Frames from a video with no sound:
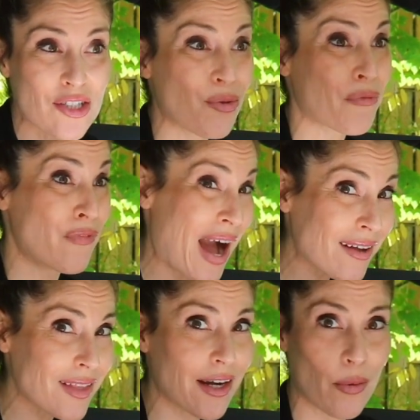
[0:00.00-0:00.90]
So the
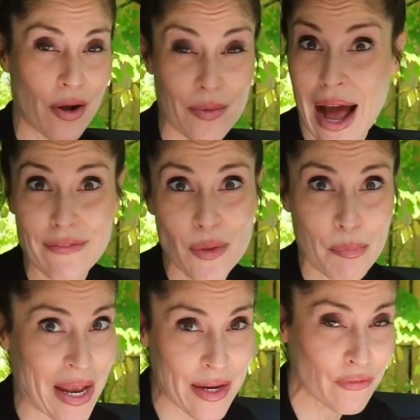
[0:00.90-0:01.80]
fact that I don't have to
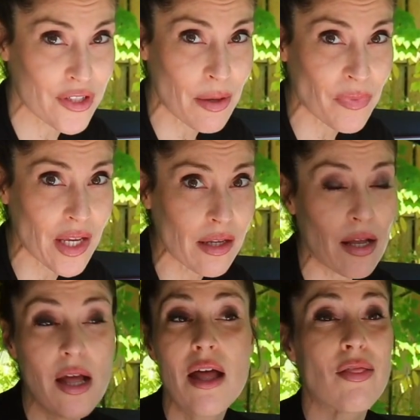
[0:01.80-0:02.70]
pay for something
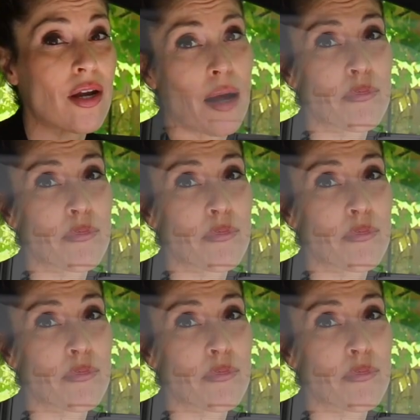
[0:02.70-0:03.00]
that I'm